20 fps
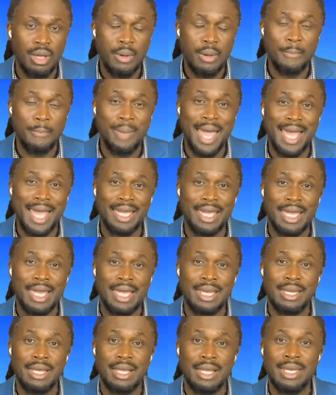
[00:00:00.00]
back
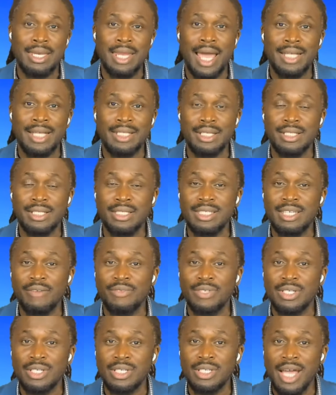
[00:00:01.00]
in
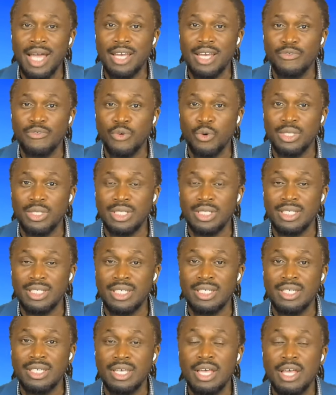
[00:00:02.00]
1979. Of course, this
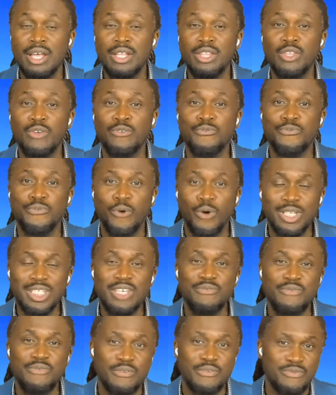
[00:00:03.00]
is the
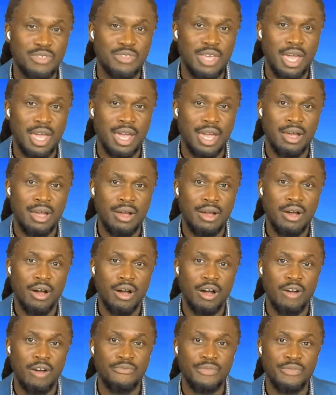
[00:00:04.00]
45th year
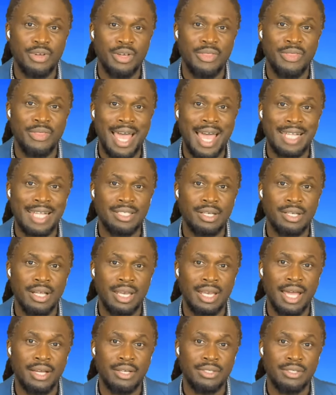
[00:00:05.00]
of that
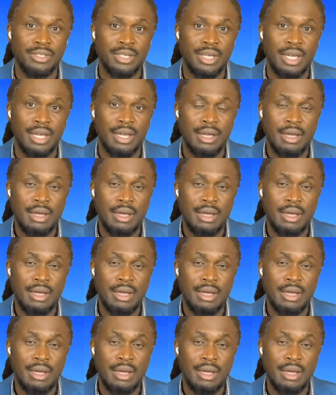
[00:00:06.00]
legacy.